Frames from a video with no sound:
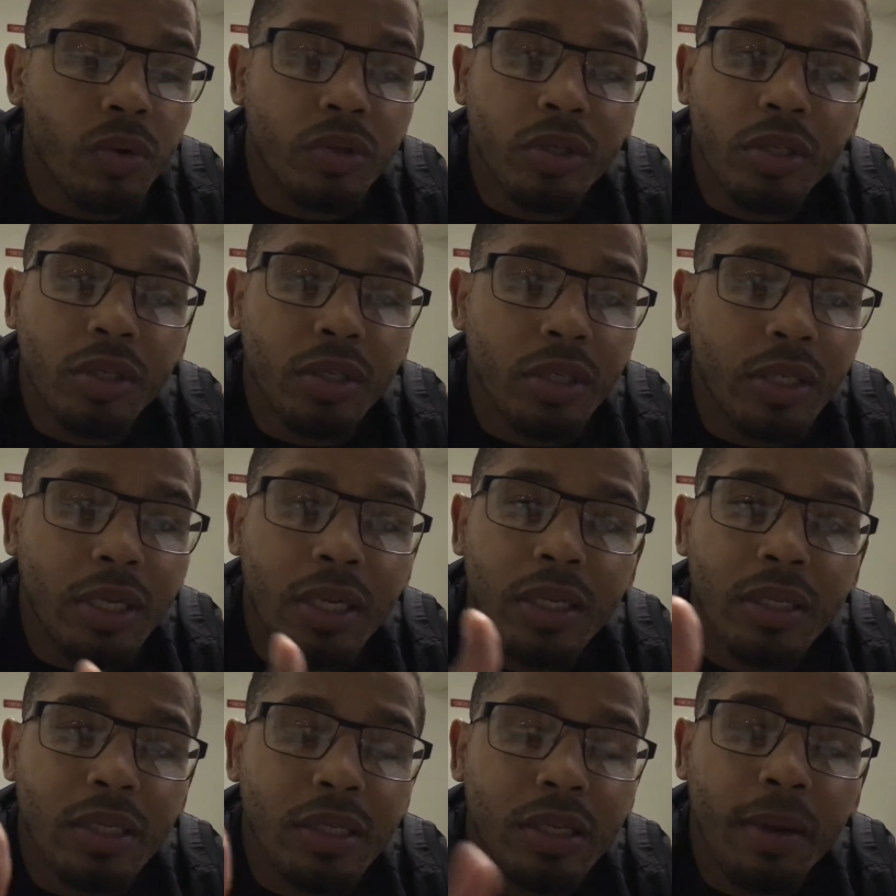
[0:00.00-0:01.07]
just
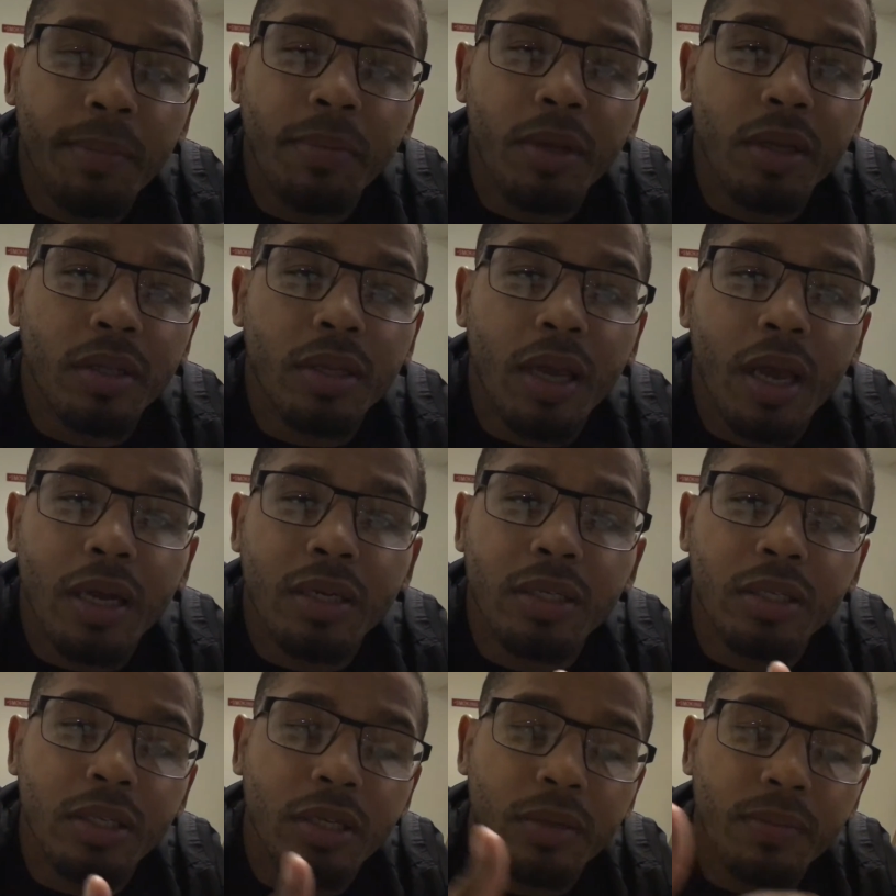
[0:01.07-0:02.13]
needed something to
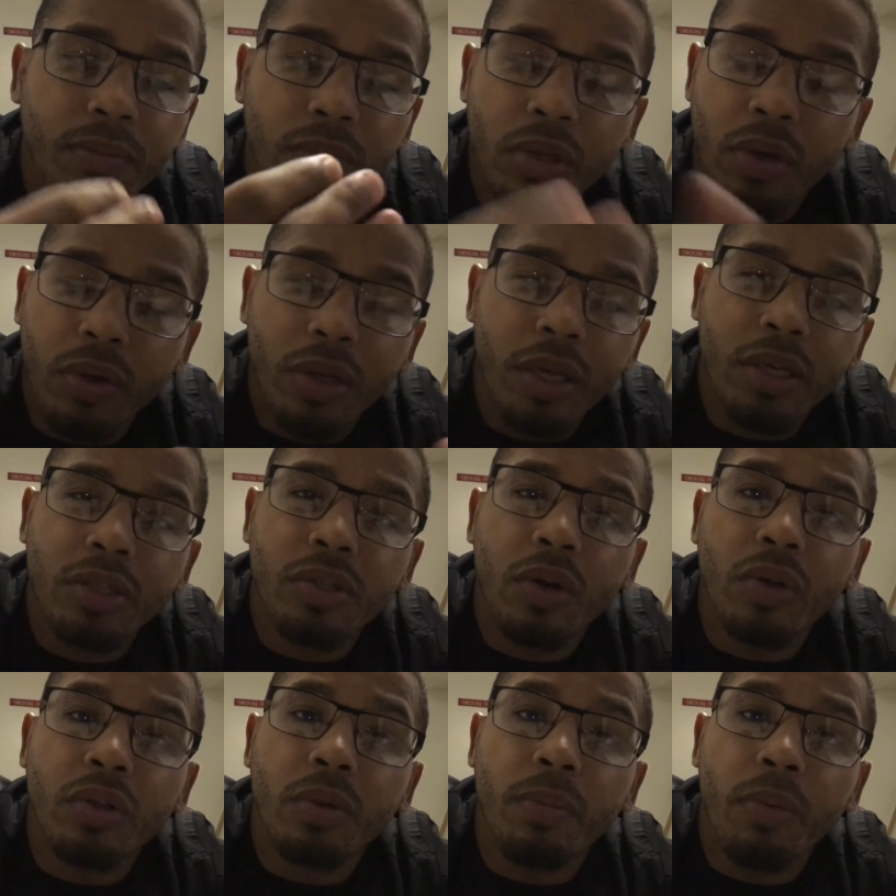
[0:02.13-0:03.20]
actually,
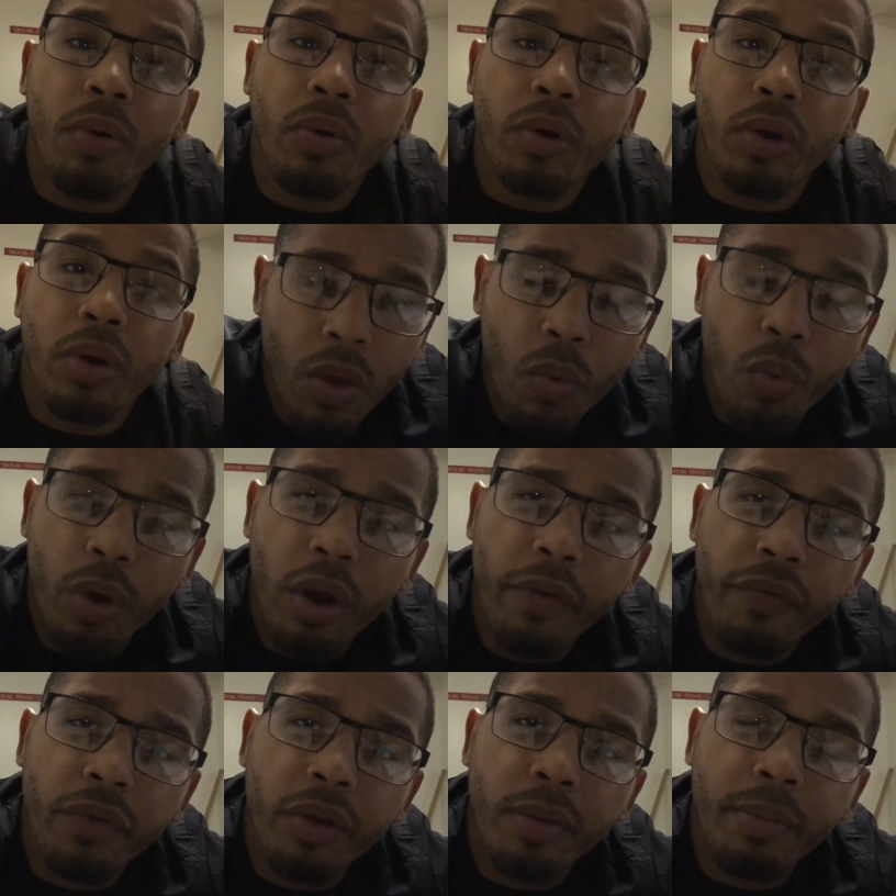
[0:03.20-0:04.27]
kickstart the motor,
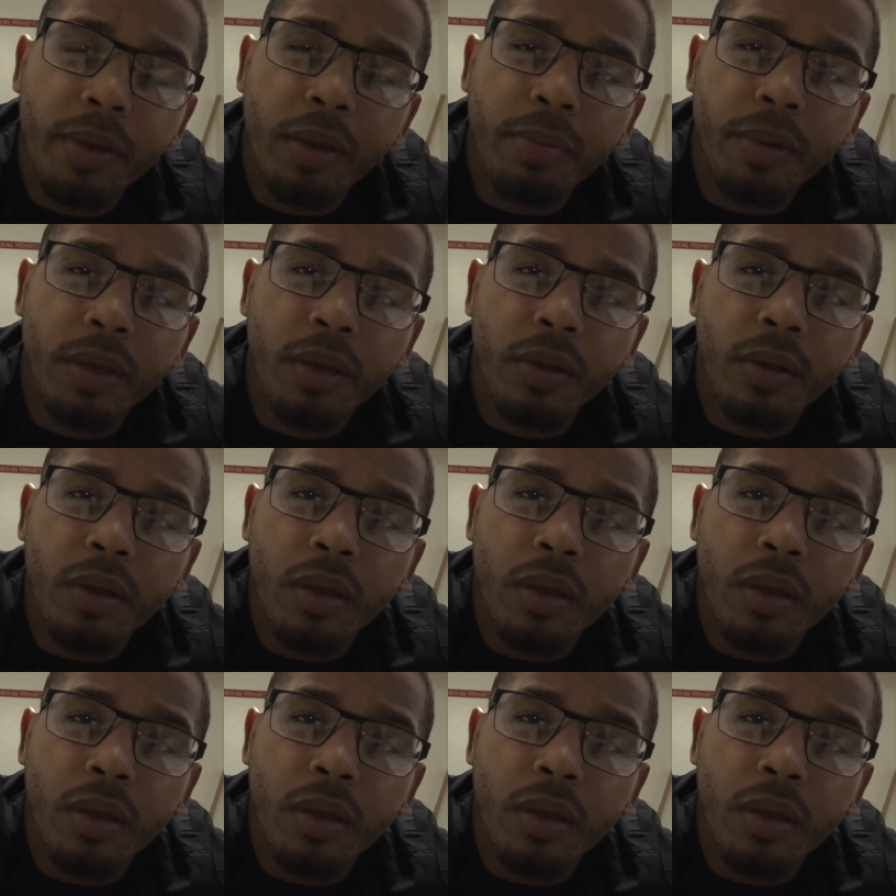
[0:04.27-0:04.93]
whatever it may be.